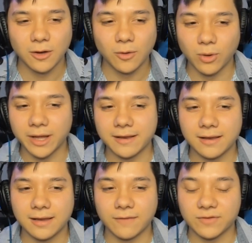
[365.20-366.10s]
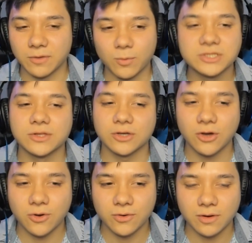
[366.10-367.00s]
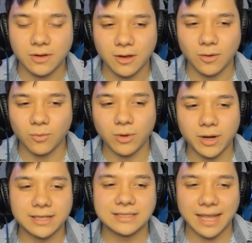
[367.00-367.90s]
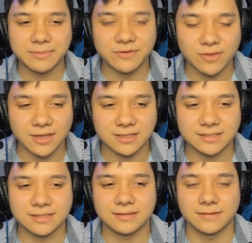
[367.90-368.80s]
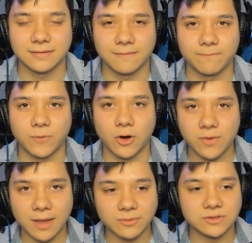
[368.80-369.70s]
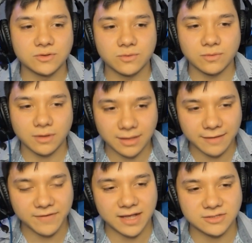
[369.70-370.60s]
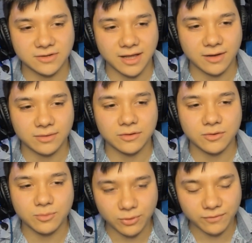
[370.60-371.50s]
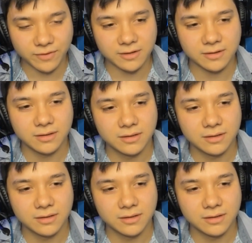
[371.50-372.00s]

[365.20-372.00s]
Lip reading: What, if it wasn't the code, what types of things are you able to do a lot faster now and you improve on?